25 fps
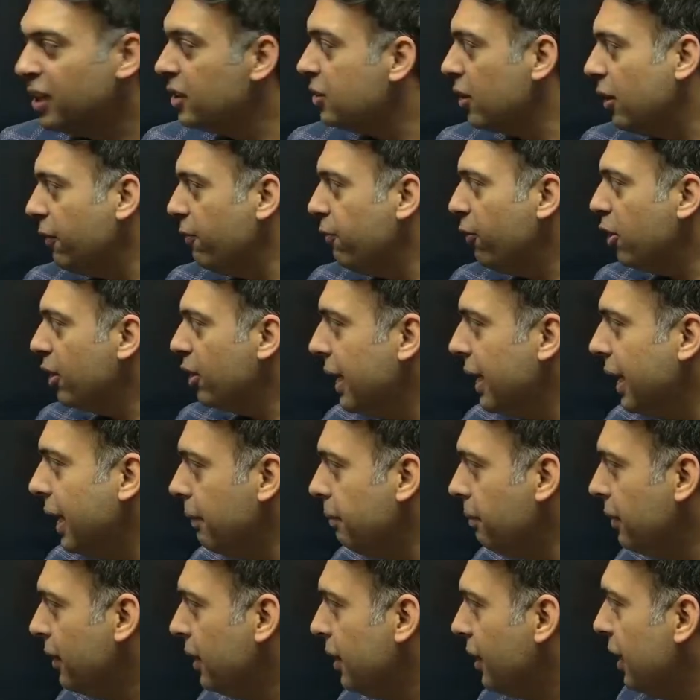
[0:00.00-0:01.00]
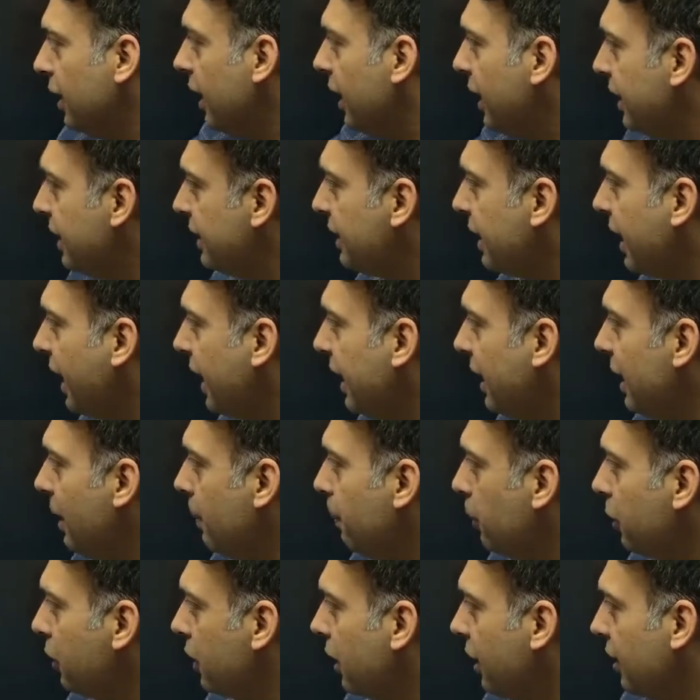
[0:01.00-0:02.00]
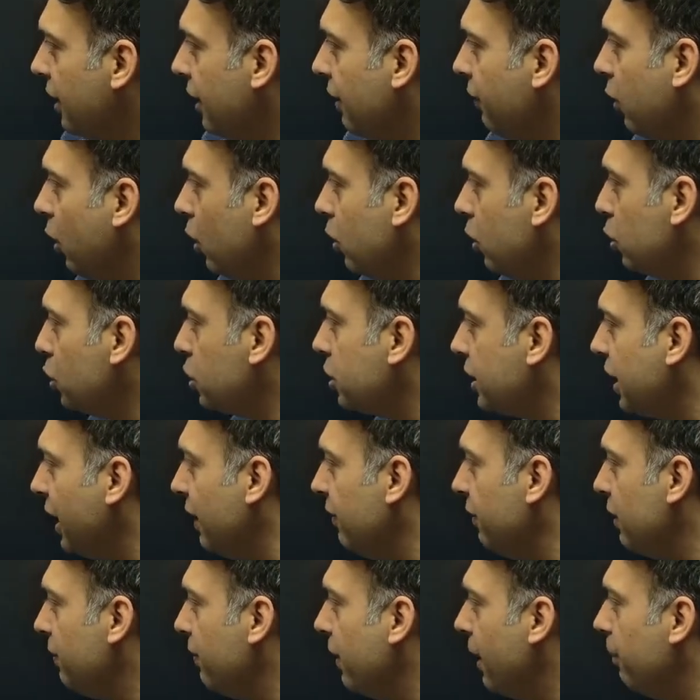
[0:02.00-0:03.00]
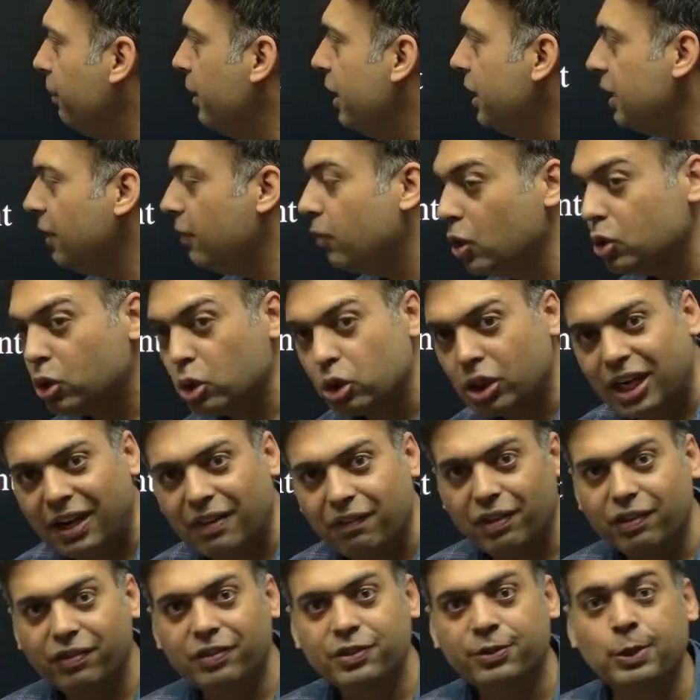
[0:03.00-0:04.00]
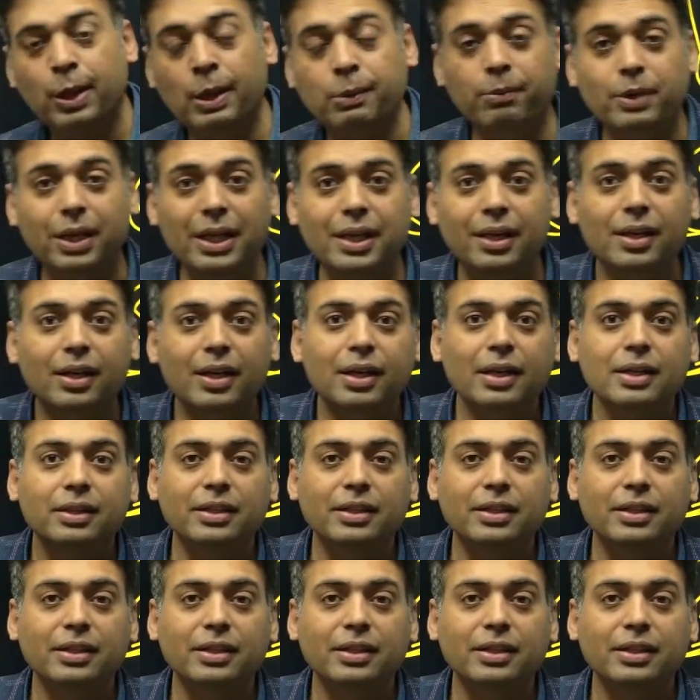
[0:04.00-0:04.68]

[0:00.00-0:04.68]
So them, it is highly important. They want to stay with family. They want to travel with family.